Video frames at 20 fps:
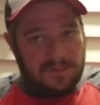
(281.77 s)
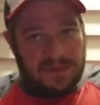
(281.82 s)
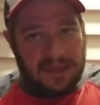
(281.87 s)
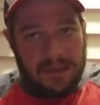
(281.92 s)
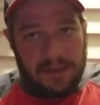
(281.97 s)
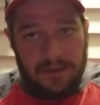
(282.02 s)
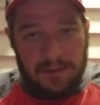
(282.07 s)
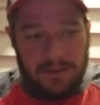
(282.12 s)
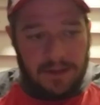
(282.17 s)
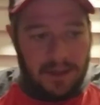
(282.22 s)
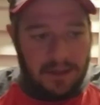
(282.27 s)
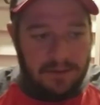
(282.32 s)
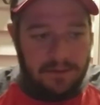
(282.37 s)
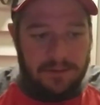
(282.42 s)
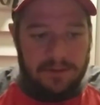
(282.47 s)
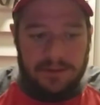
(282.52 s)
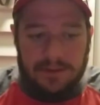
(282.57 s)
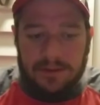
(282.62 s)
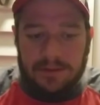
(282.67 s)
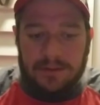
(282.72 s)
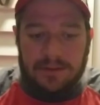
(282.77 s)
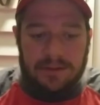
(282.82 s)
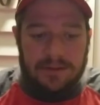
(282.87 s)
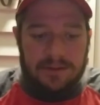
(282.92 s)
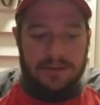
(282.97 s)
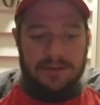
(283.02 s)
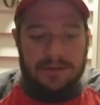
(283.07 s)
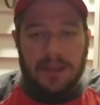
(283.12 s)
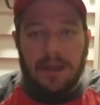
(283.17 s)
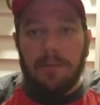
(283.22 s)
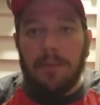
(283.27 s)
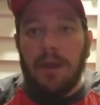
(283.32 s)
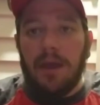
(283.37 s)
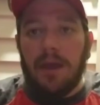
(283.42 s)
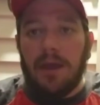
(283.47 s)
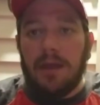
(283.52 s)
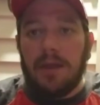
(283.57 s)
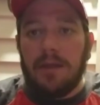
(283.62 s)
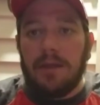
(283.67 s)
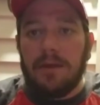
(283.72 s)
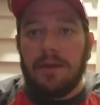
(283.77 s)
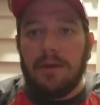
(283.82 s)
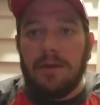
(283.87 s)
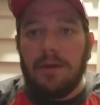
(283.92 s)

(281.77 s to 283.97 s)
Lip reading: Take it that this is not my